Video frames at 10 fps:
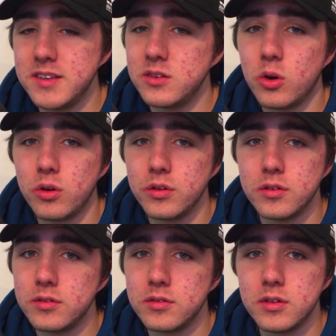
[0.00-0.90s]
not
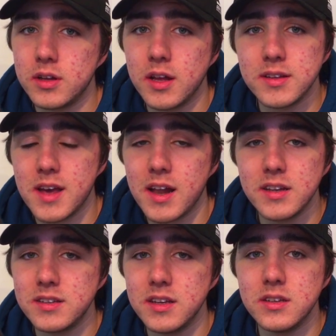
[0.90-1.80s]
a
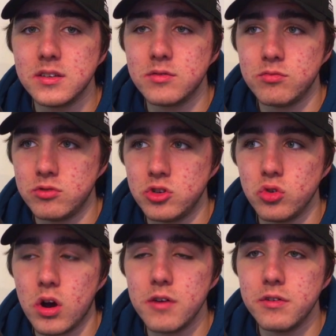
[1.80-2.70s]
talented
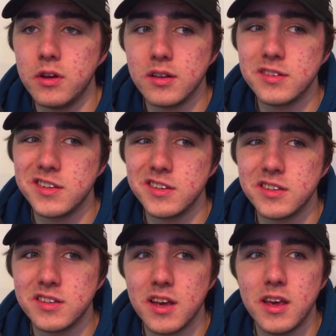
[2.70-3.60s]
driver to
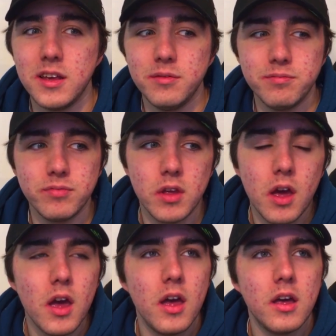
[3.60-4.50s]
say.
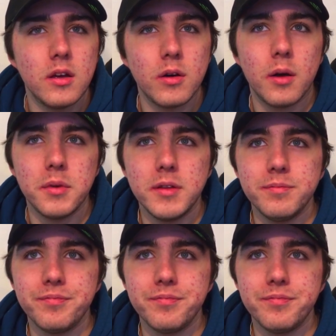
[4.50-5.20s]
I mean,